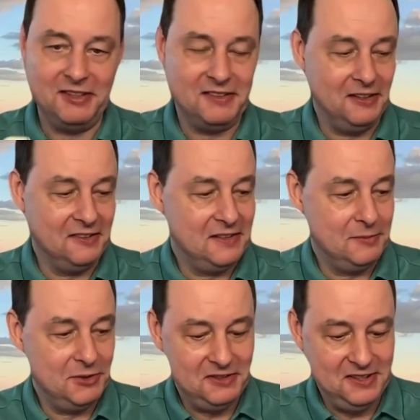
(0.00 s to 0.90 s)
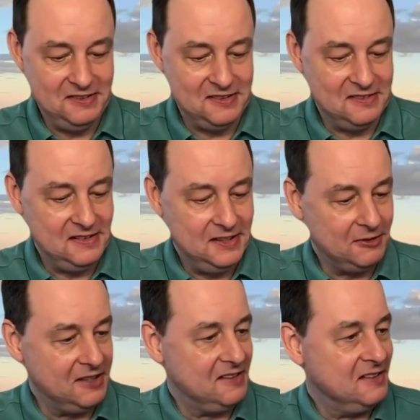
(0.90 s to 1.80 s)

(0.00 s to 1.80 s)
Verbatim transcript: It's called Subroutines and Secrets.